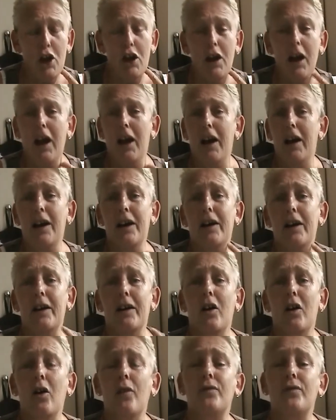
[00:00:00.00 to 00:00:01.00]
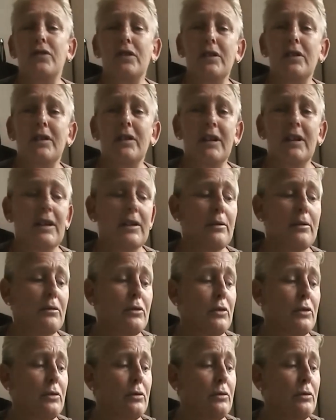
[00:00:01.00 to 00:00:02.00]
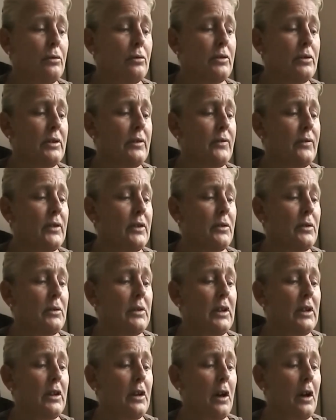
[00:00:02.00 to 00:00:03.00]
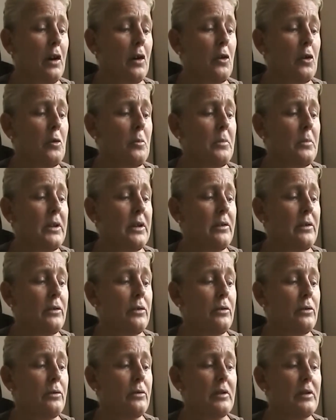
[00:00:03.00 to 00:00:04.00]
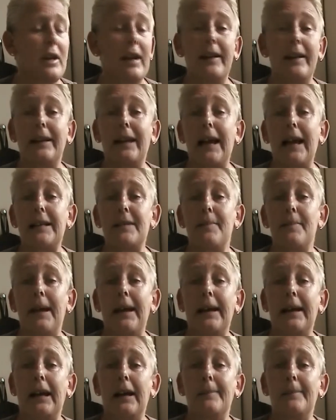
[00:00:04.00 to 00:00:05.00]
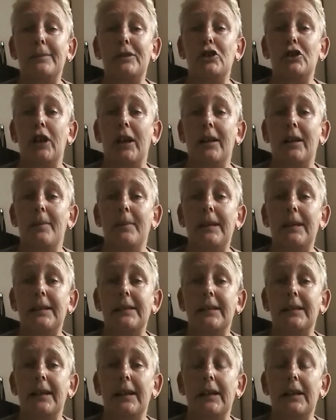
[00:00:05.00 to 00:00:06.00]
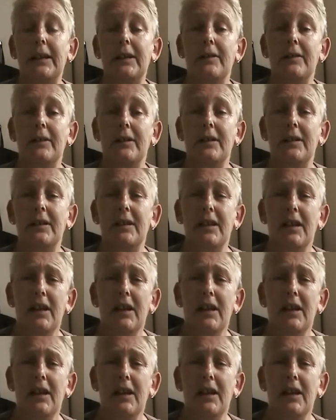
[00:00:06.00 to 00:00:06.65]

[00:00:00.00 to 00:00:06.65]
Often they'll use, if they're doing it in a home, they'll use like the gas man comes to check the meter, and